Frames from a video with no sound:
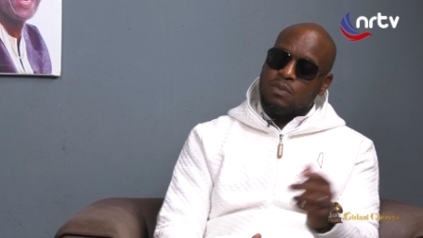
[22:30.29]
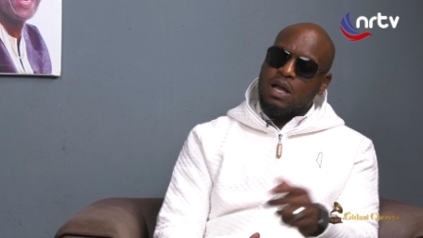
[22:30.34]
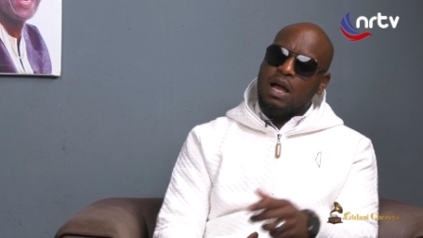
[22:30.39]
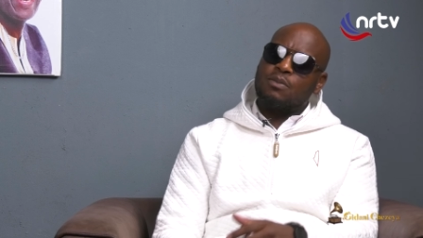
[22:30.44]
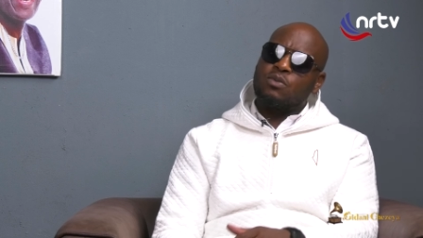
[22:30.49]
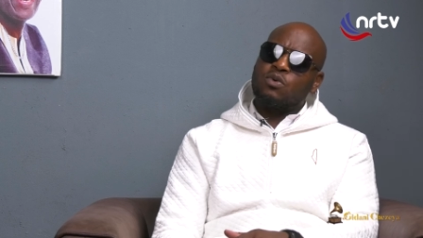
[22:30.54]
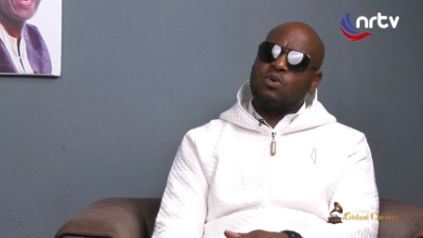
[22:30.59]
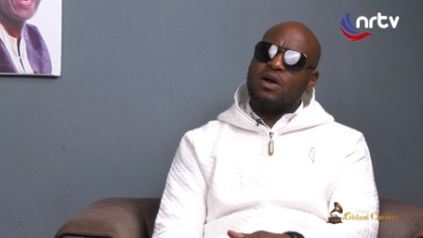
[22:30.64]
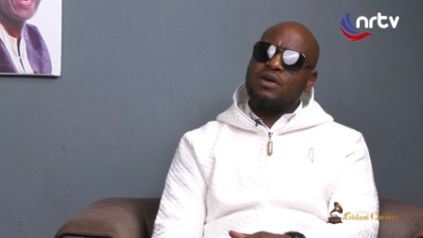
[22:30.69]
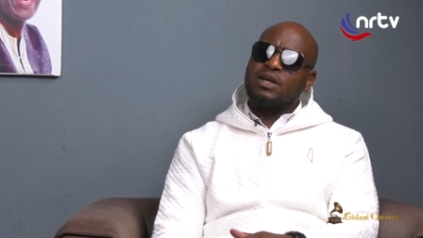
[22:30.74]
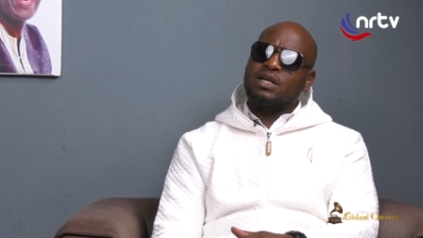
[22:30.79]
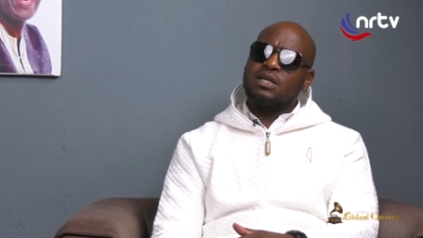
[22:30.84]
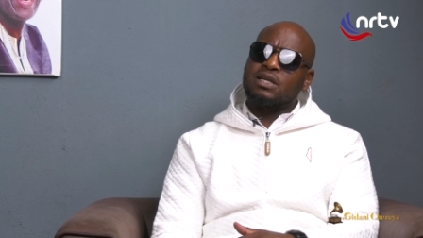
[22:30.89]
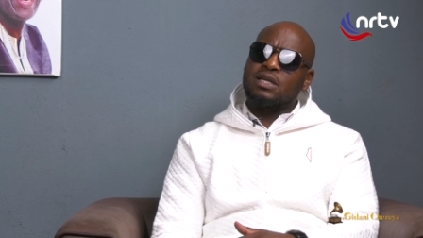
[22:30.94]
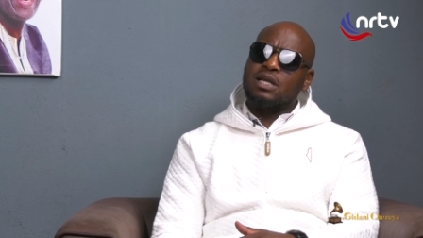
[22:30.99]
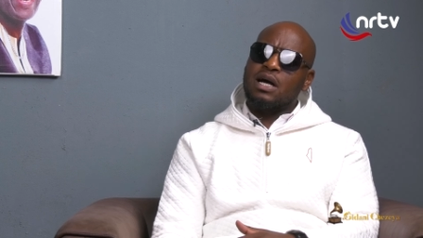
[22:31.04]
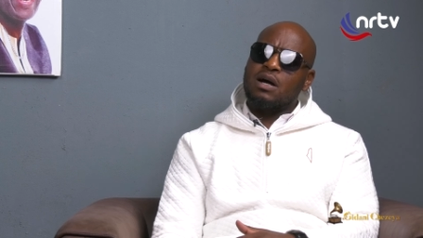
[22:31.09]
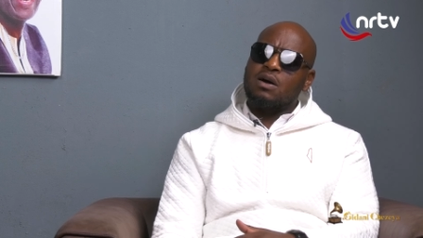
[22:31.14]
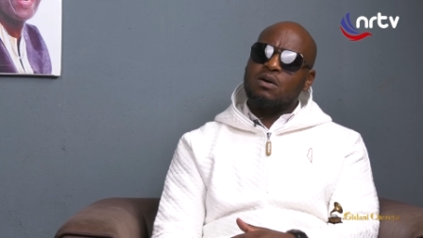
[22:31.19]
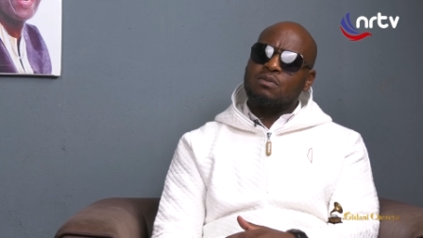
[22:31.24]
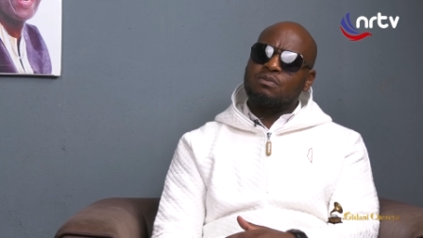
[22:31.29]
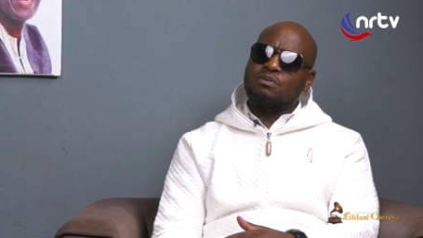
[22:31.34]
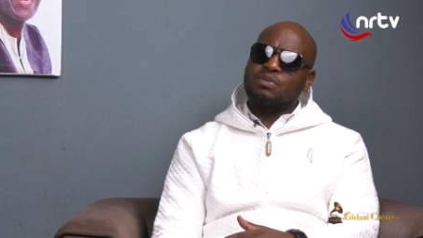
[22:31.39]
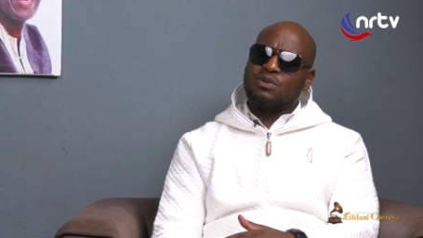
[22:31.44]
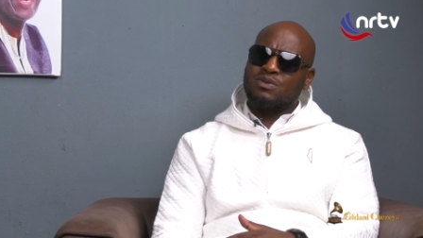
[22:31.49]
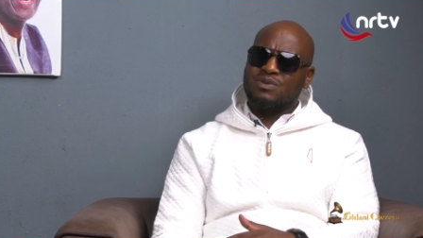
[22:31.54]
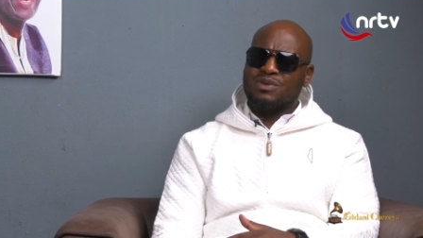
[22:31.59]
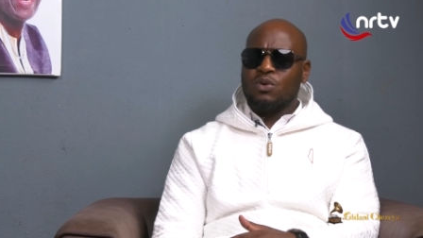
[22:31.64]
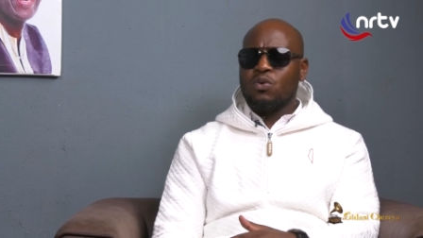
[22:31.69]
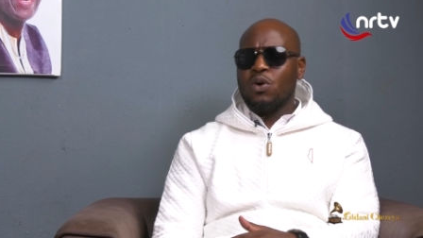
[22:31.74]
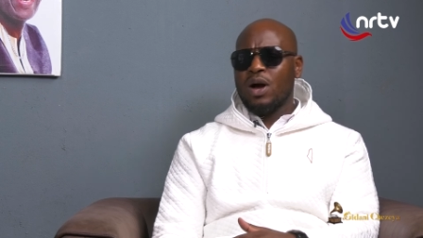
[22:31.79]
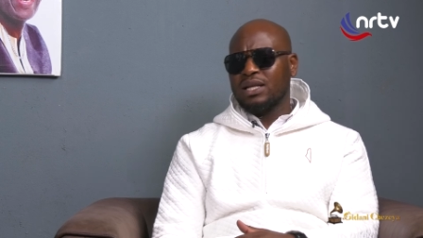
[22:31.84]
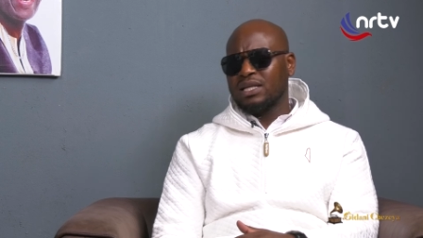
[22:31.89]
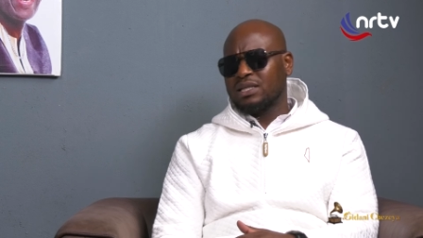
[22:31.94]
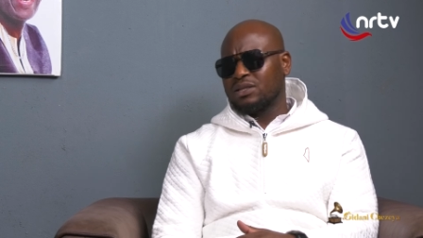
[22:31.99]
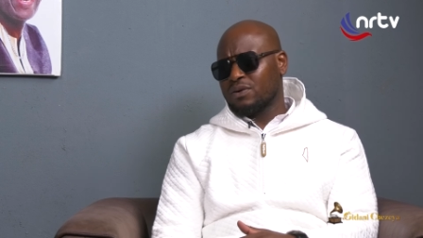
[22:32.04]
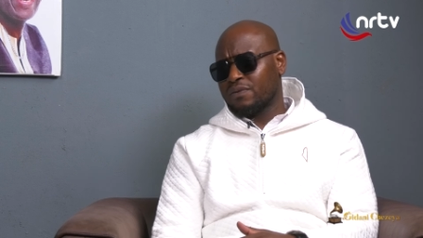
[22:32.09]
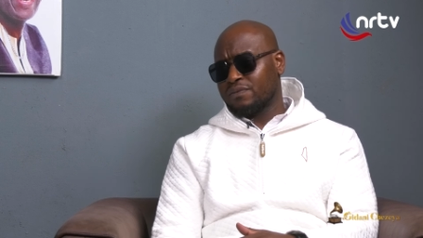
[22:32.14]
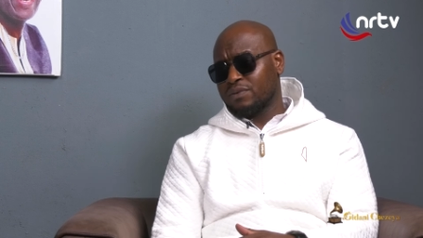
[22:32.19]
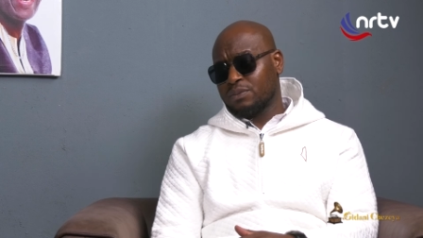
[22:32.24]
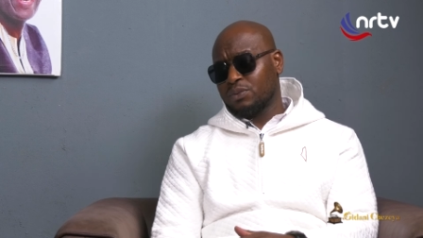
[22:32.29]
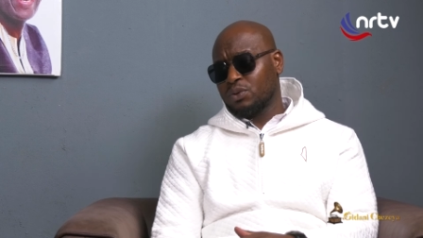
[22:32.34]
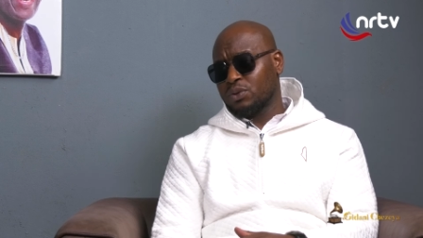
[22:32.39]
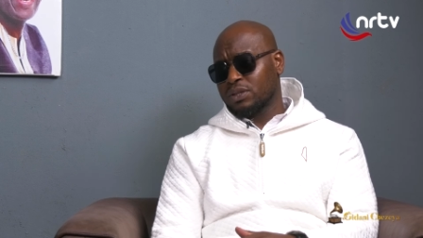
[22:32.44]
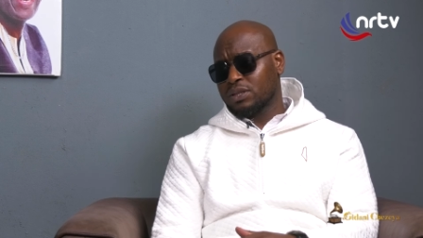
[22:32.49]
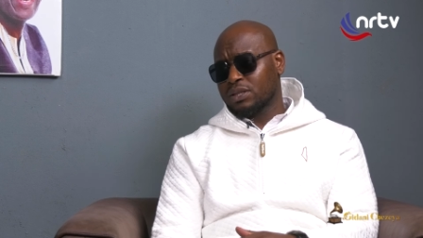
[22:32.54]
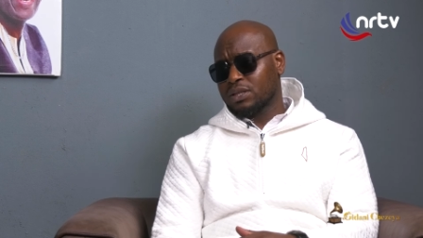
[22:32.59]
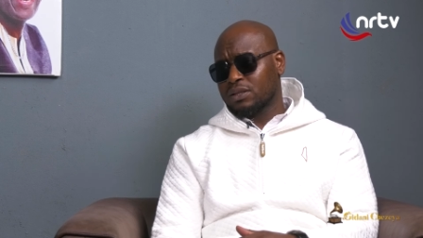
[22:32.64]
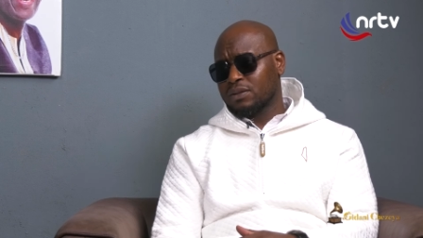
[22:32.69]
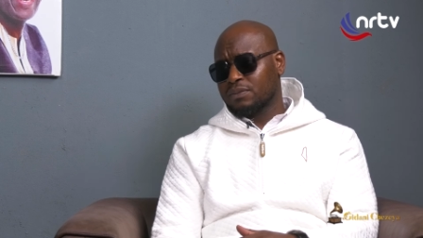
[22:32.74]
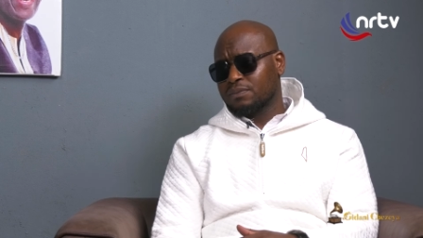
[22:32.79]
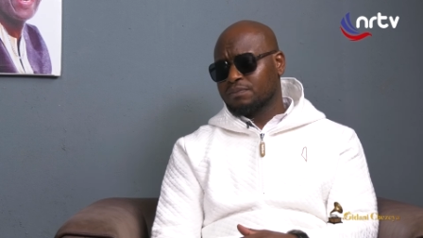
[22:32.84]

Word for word: I'm worried now the quality of the music.